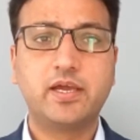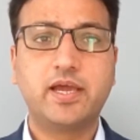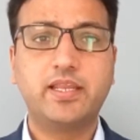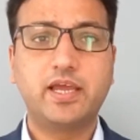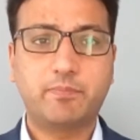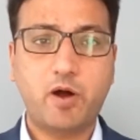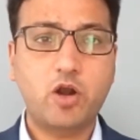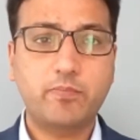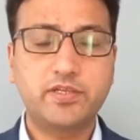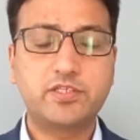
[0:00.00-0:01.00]
and the
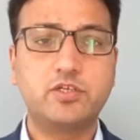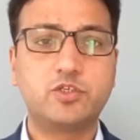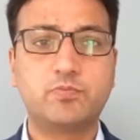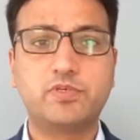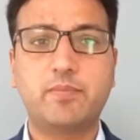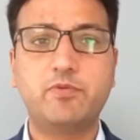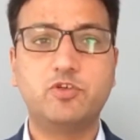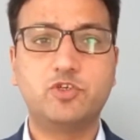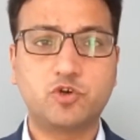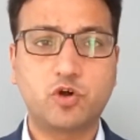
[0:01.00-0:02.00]
apartments sometimes you
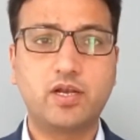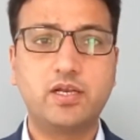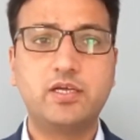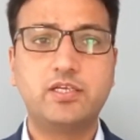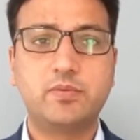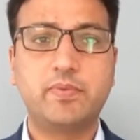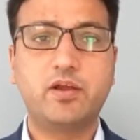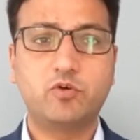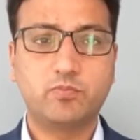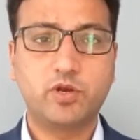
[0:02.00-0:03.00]
struggle to
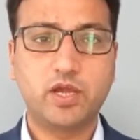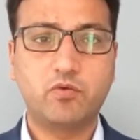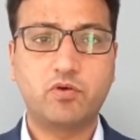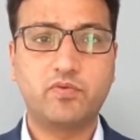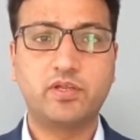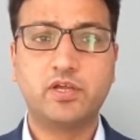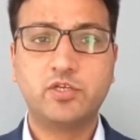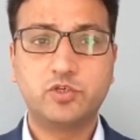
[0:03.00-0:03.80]
make good money out of it.